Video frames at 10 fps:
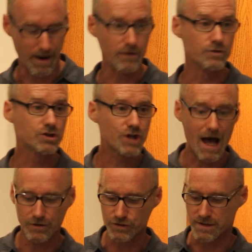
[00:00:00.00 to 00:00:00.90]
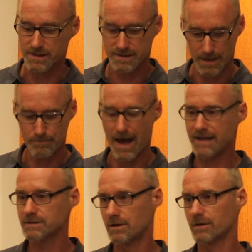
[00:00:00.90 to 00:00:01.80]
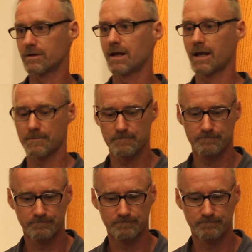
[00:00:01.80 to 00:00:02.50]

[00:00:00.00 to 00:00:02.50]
by those challenges and the setbacks along the day.